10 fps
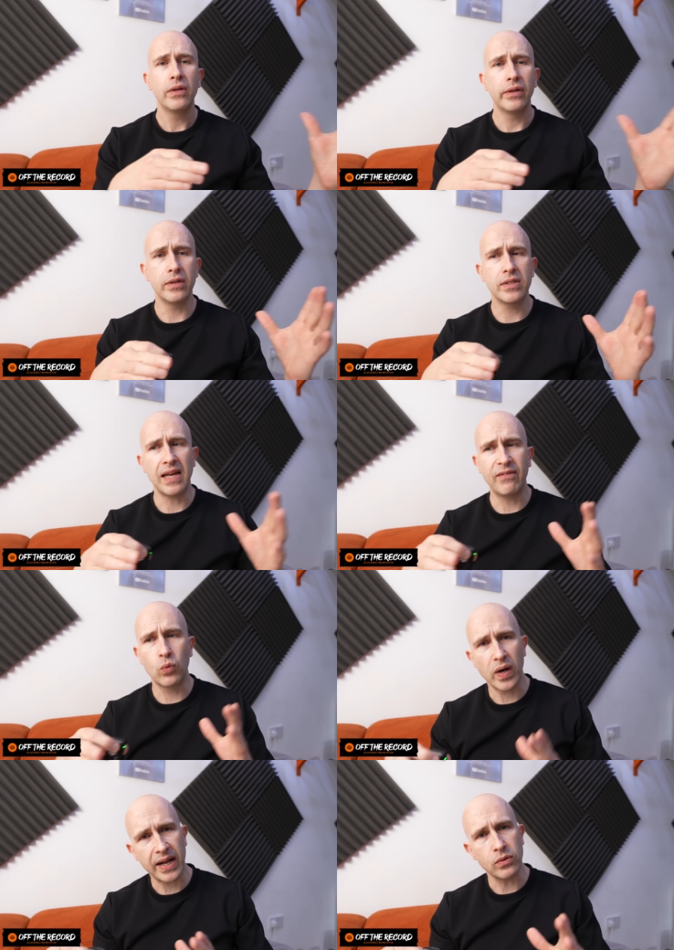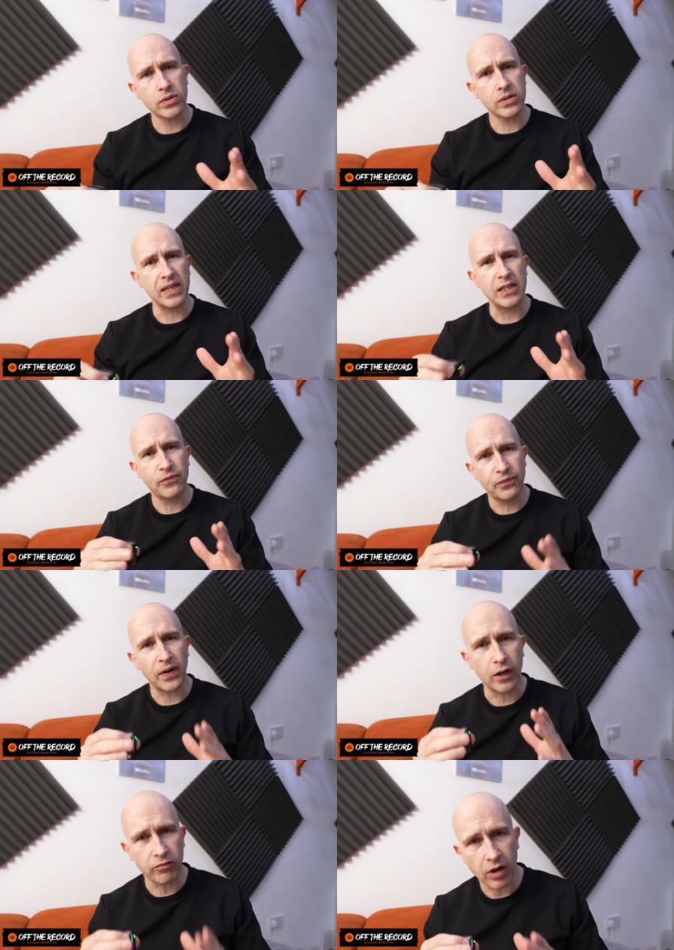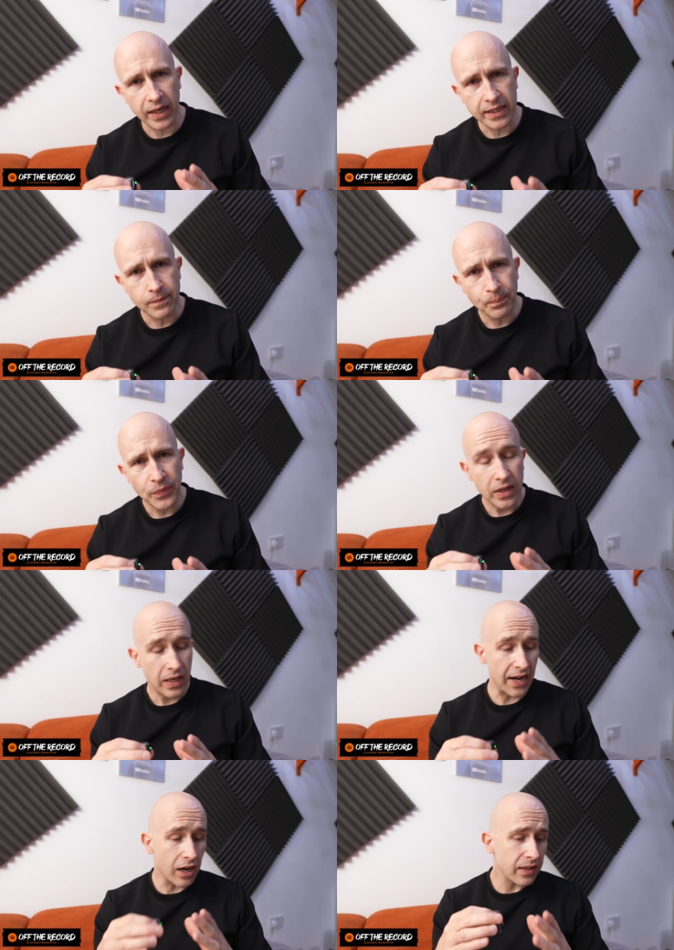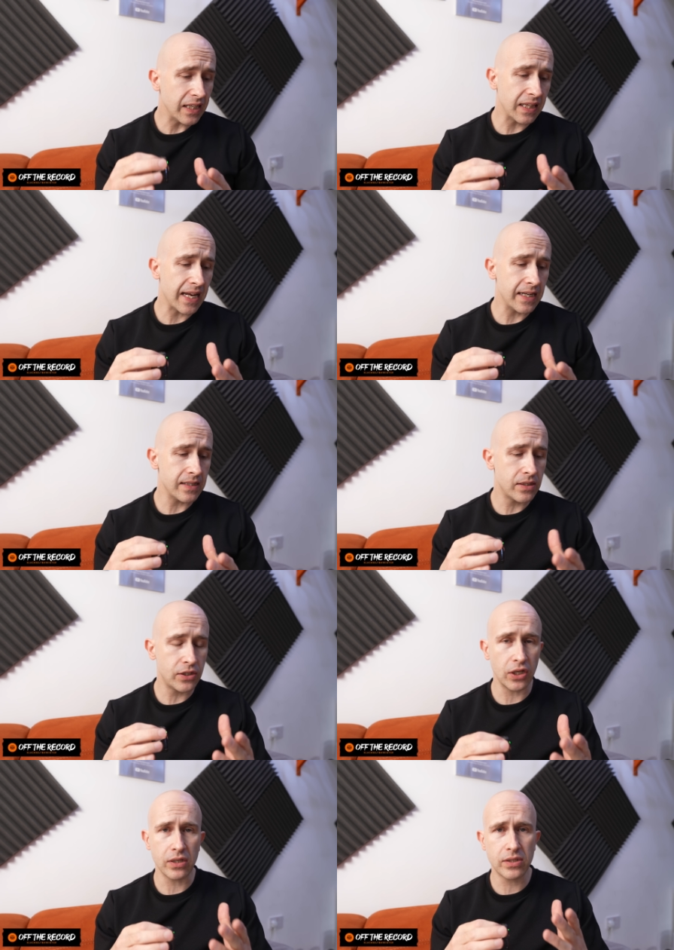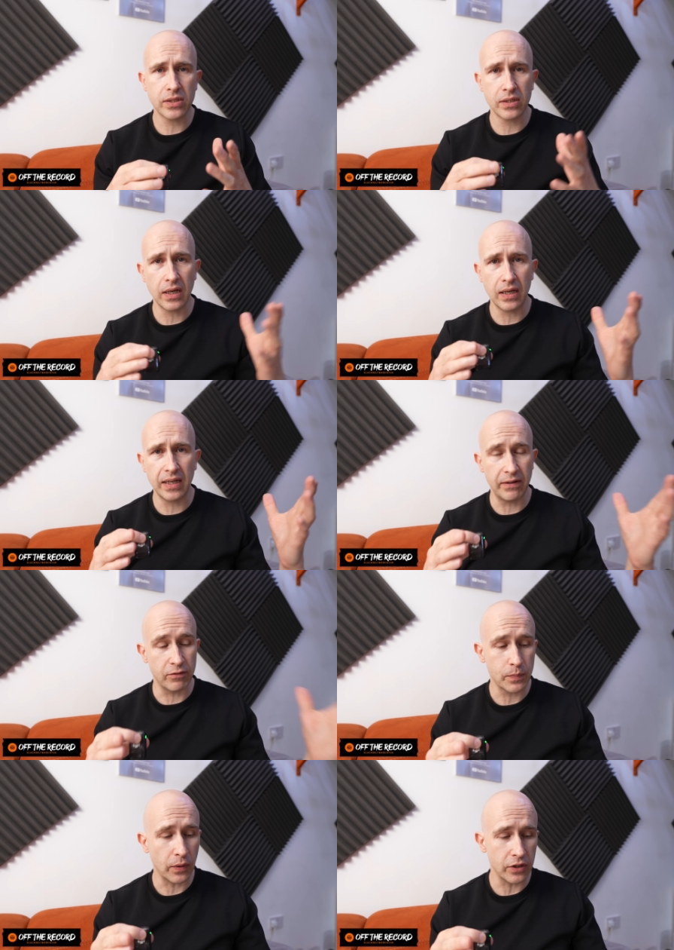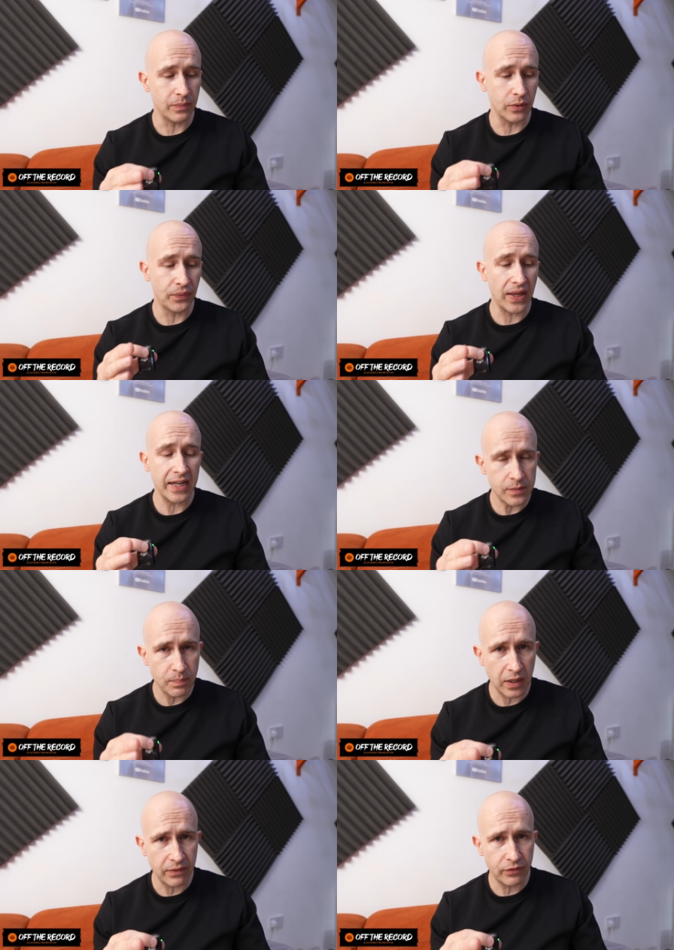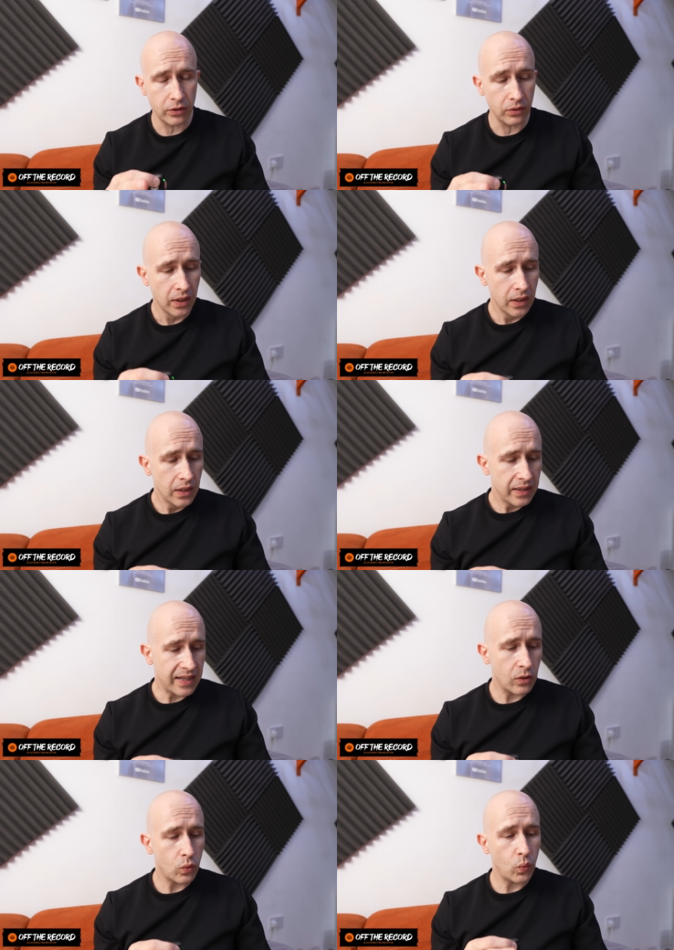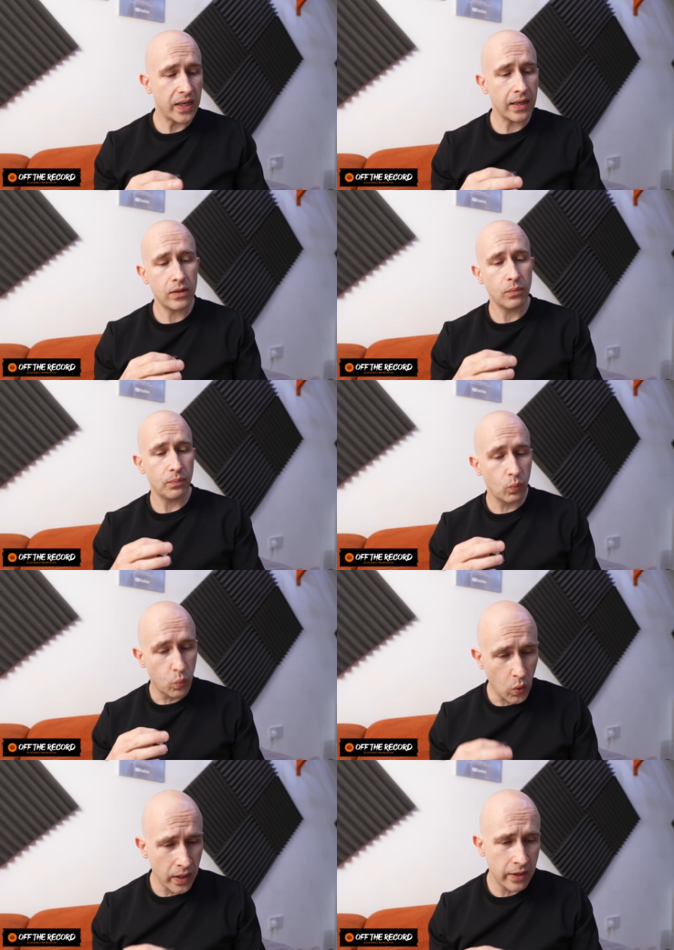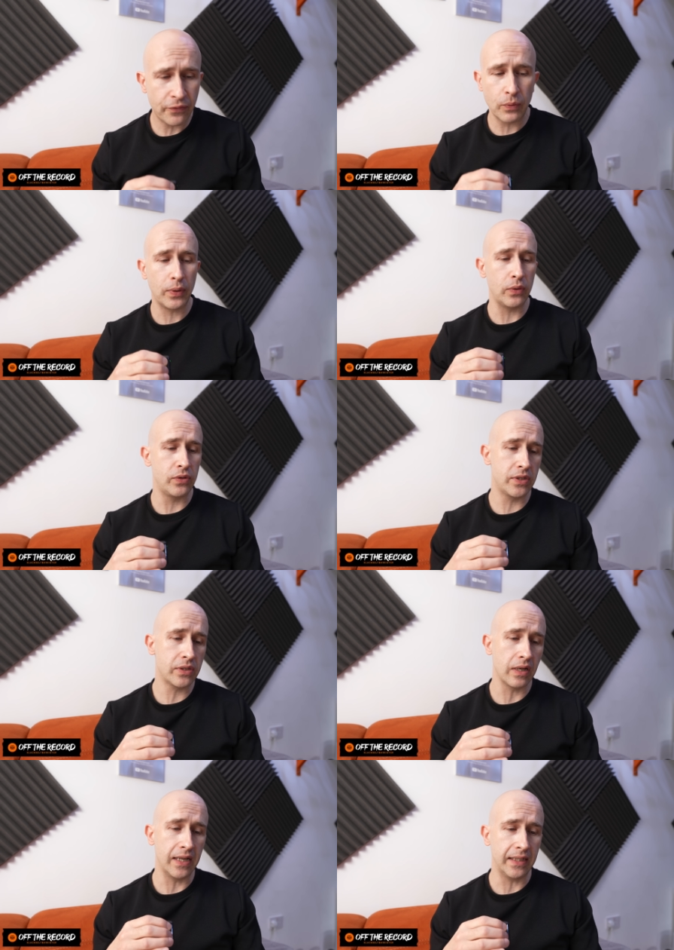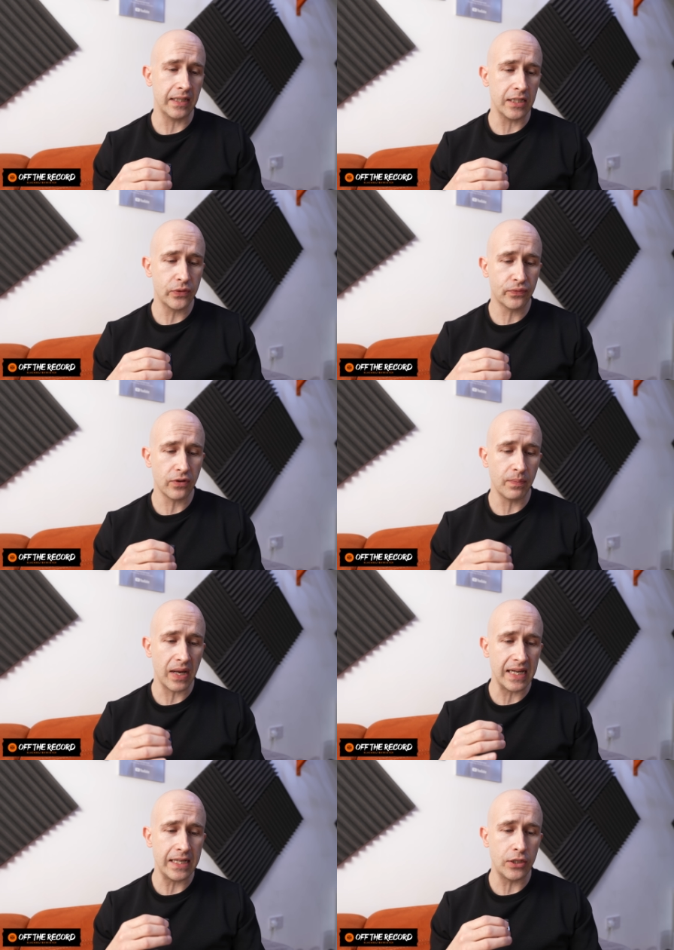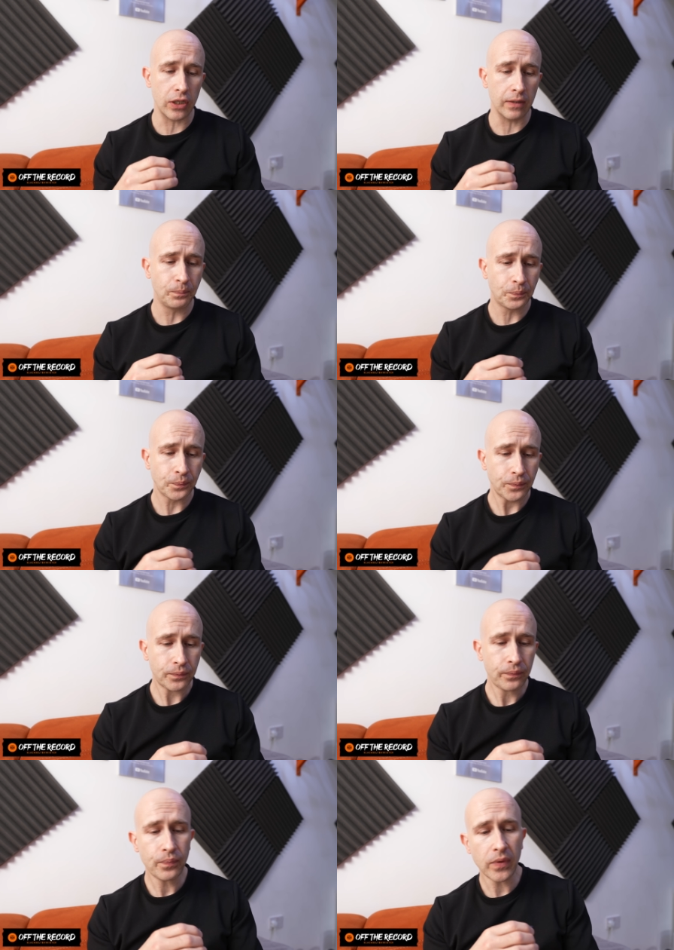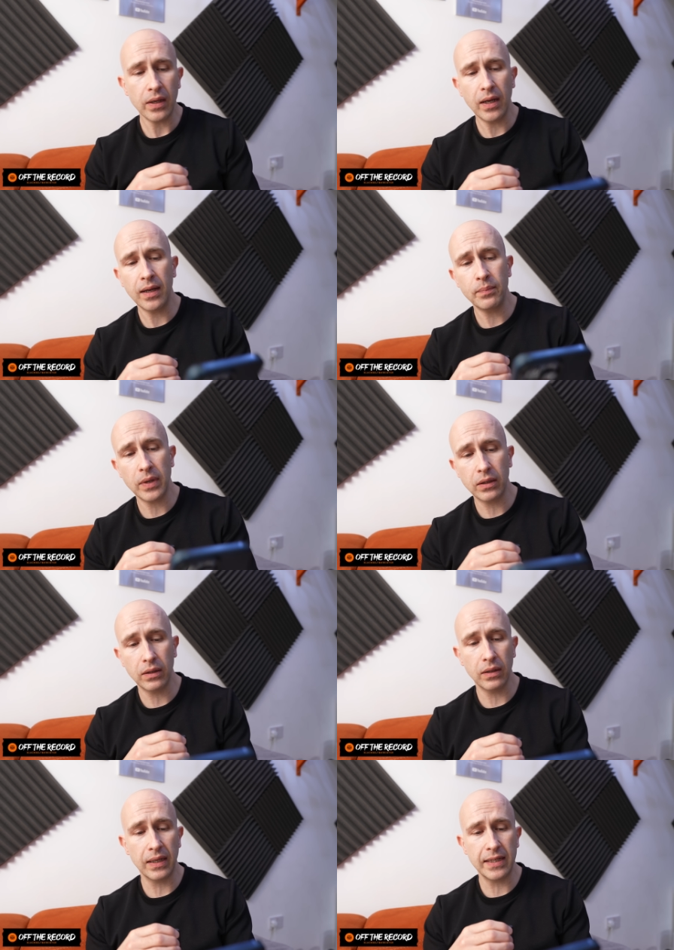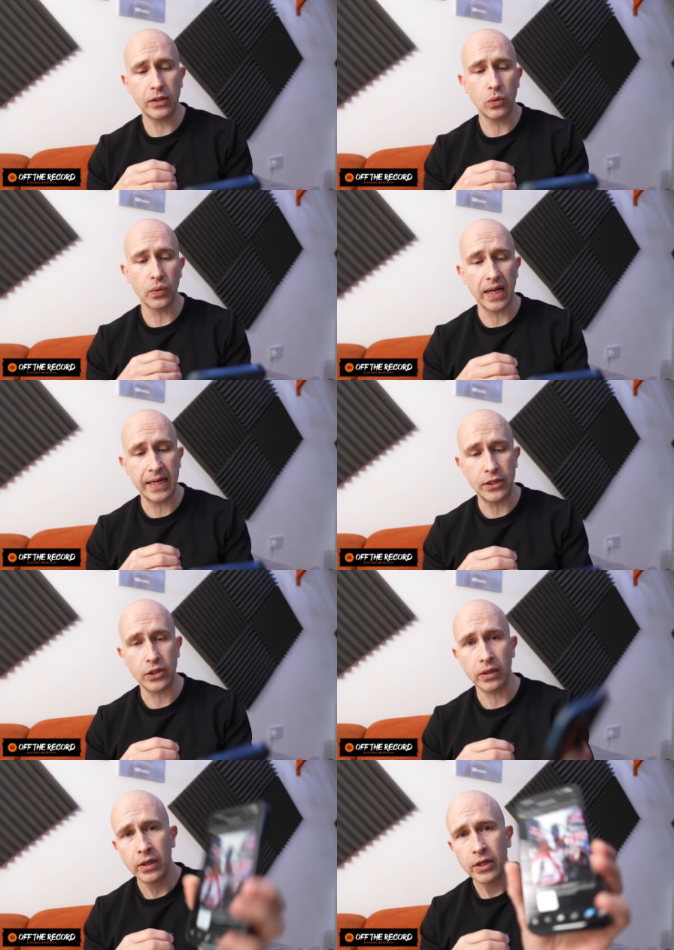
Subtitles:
that everyone else is far right. And I think that is just irresponsible. That is my view. Now, we get wonderful posts like this from Aja, a lady called Aja.